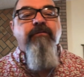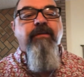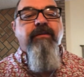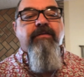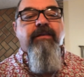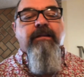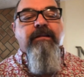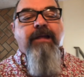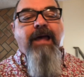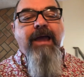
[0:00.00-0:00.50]

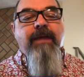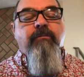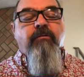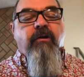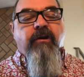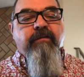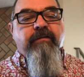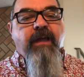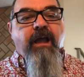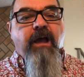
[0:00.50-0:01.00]
visit
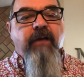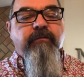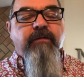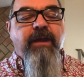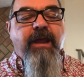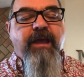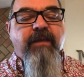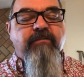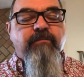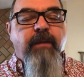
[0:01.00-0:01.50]
libraries. I often
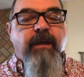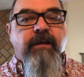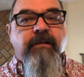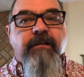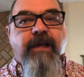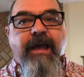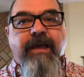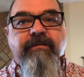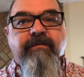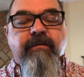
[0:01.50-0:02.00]
ask my
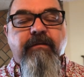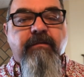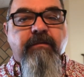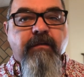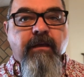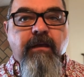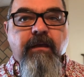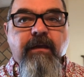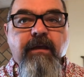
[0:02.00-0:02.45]
classes